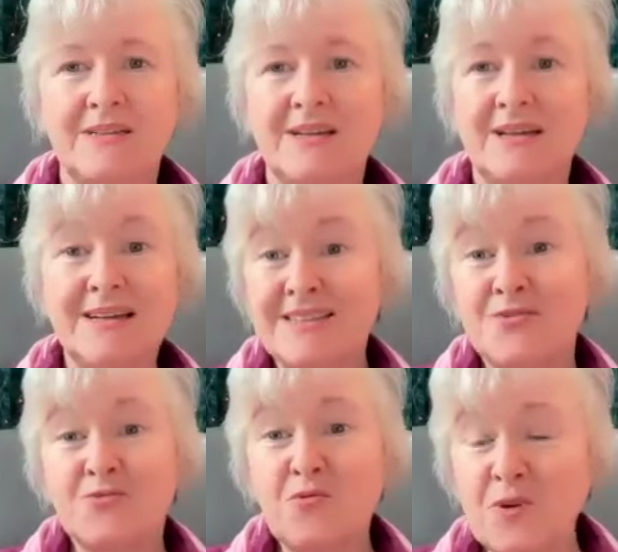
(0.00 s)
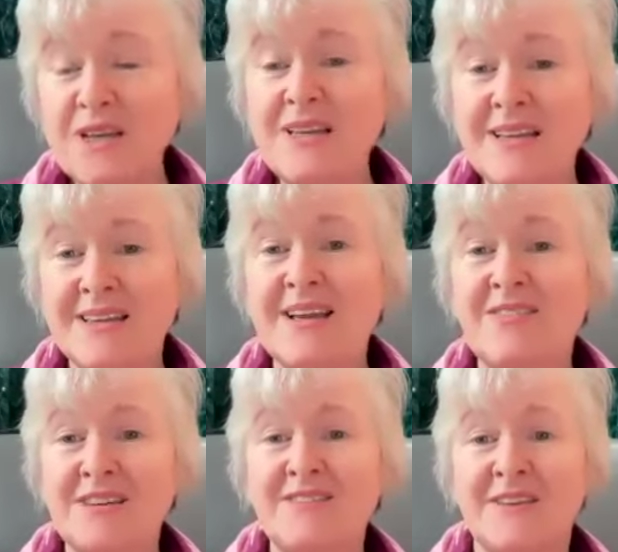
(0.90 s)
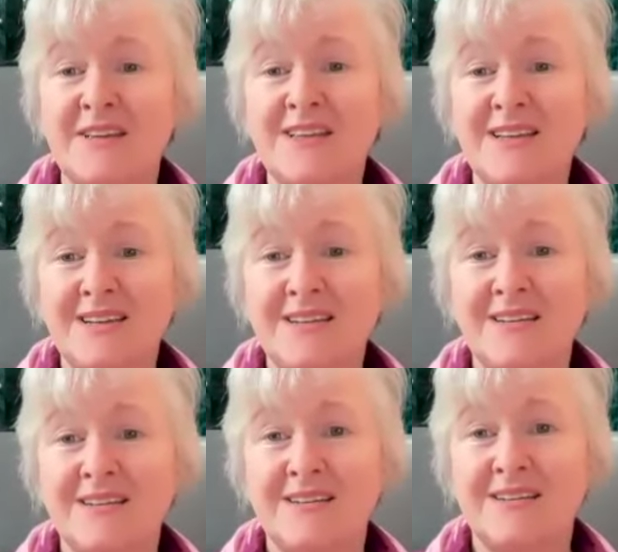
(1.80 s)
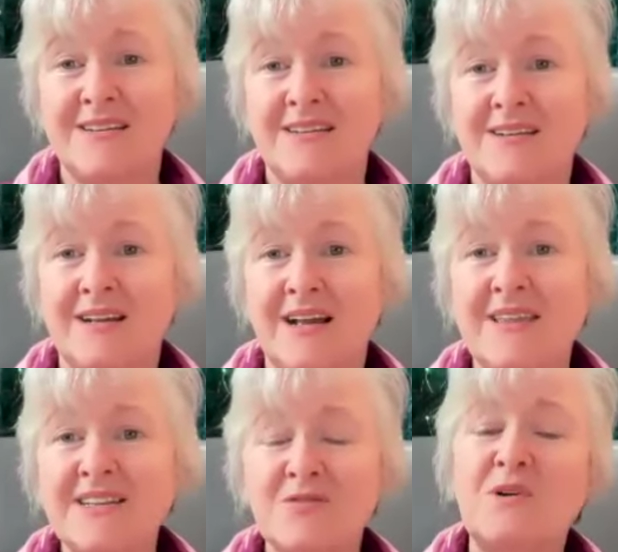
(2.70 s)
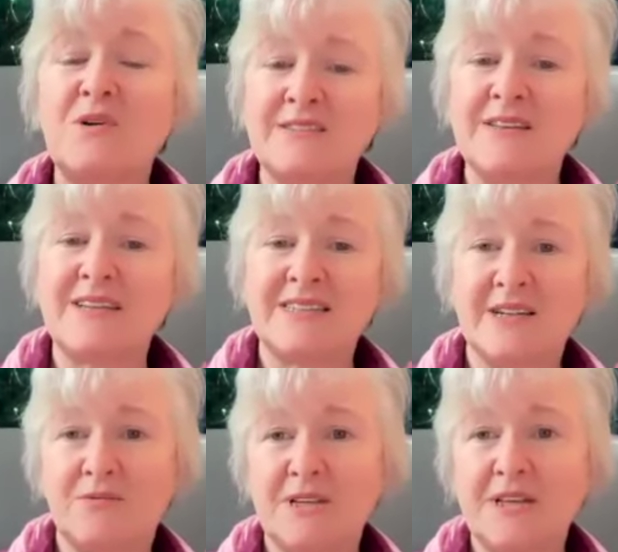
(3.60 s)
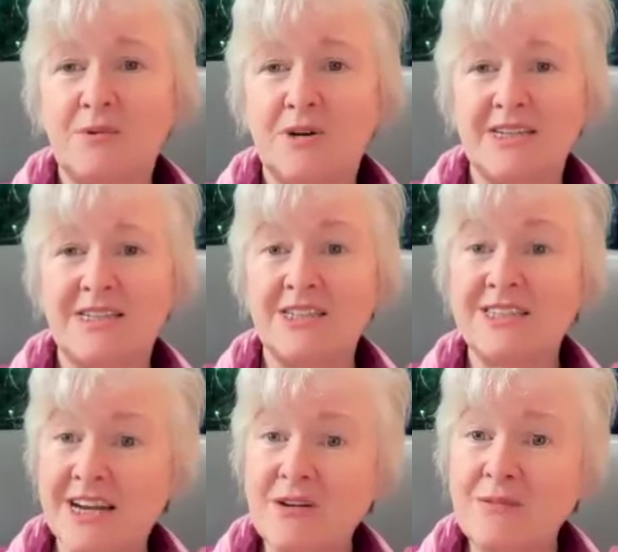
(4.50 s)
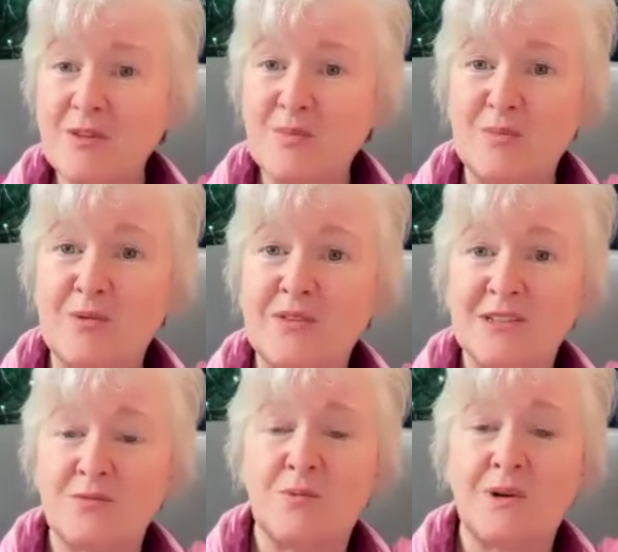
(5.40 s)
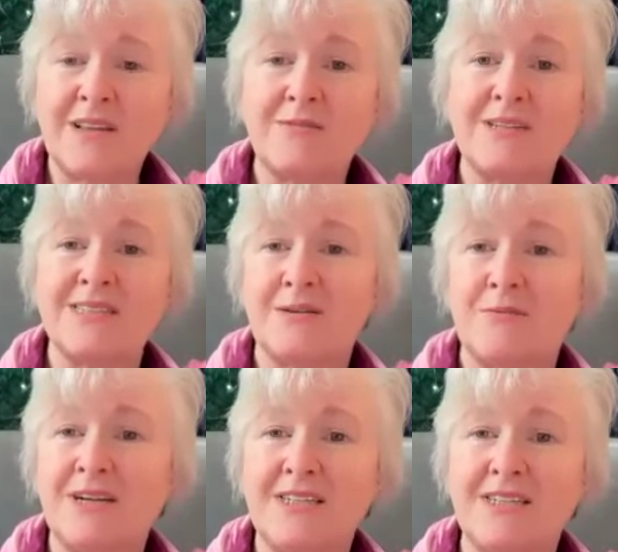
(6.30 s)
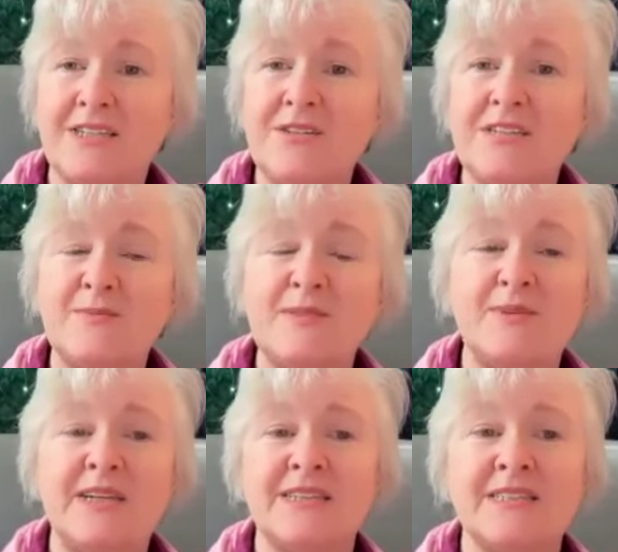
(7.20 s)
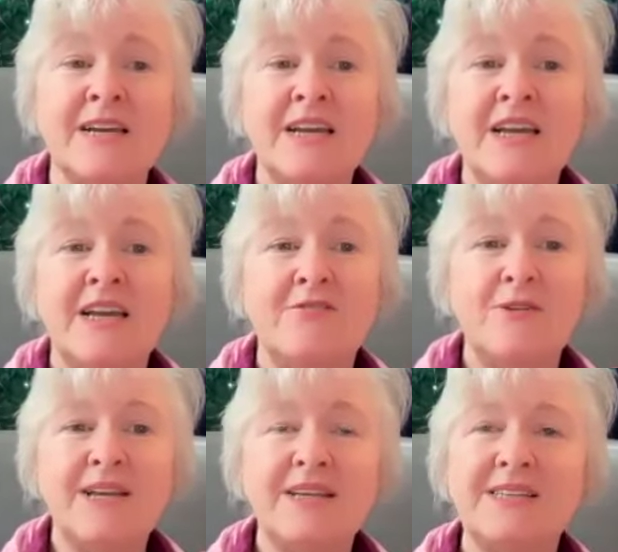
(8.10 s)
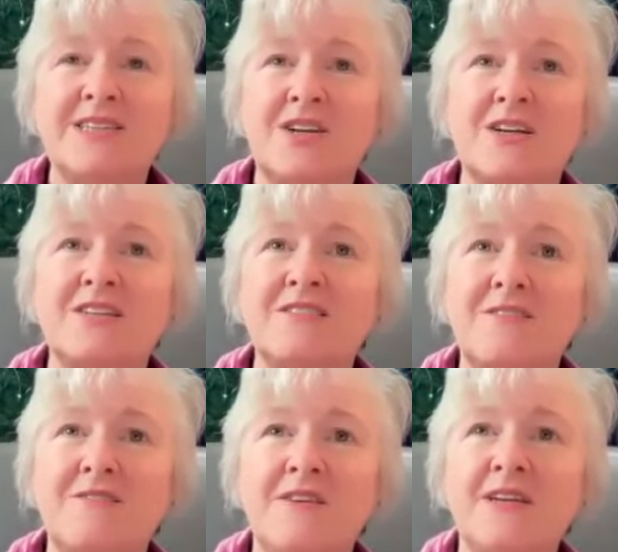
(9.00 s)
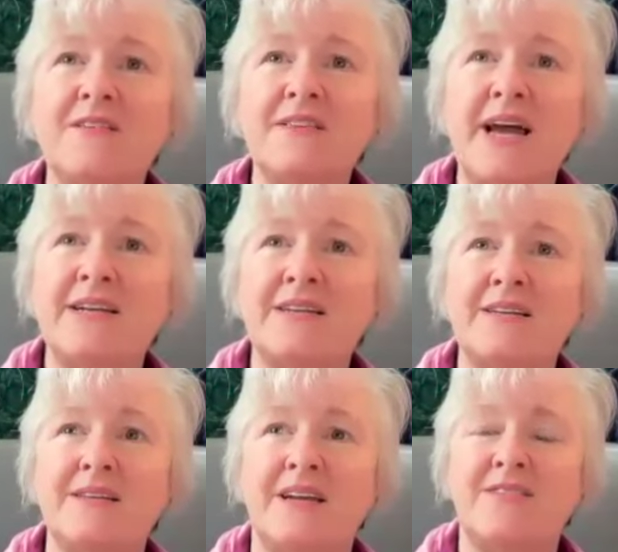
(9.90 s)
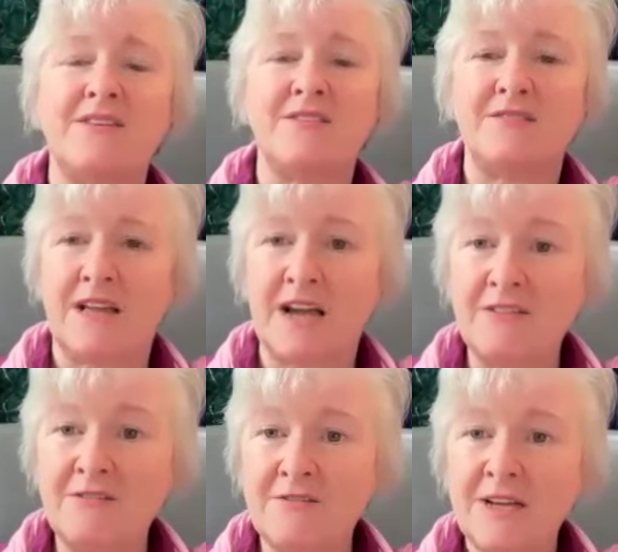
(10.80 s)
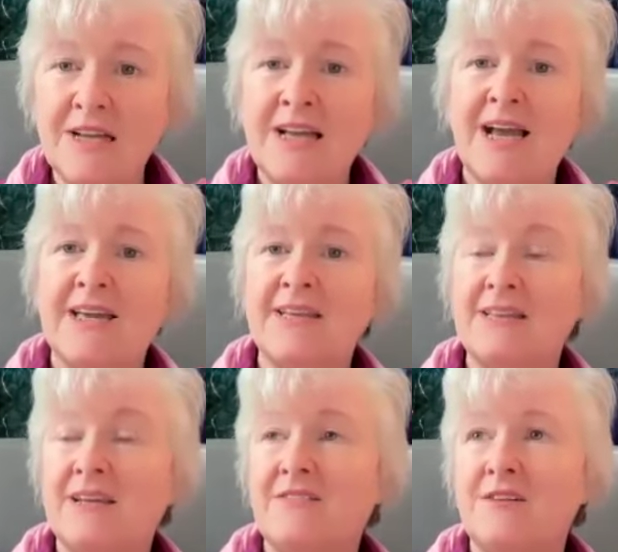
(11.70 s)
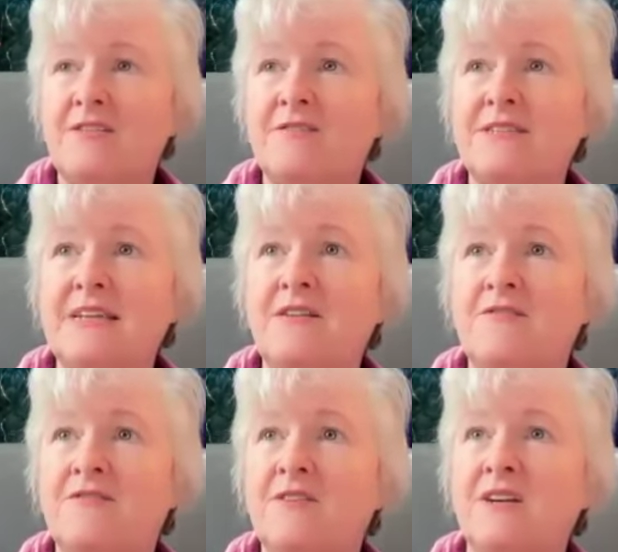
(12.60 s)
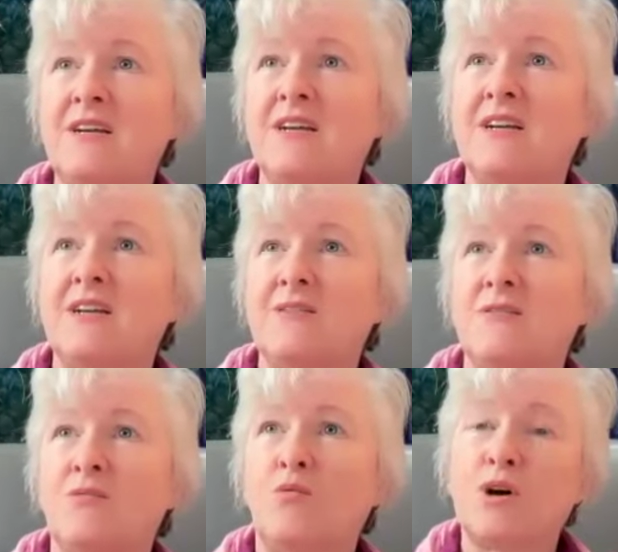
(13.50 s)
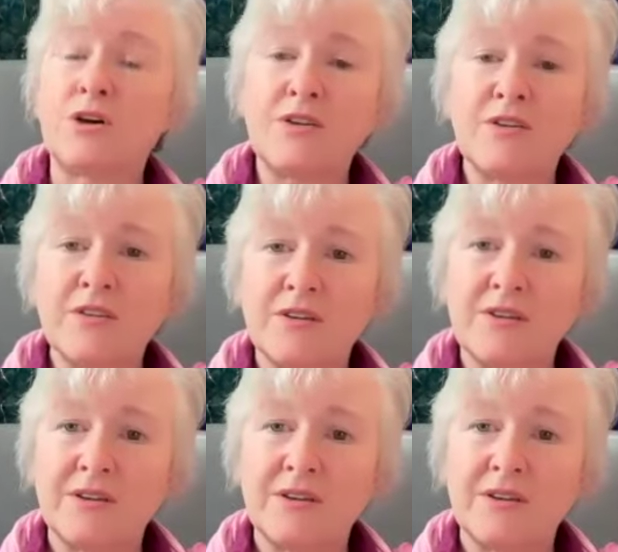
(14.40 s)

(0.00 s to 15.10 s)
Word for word: And it's really a lovely feeling. And mm. that's one of the things I really wanted to share with people. That's one of the reasons I wanted to do this is because if we can start to feel that level of love and that level of self worth,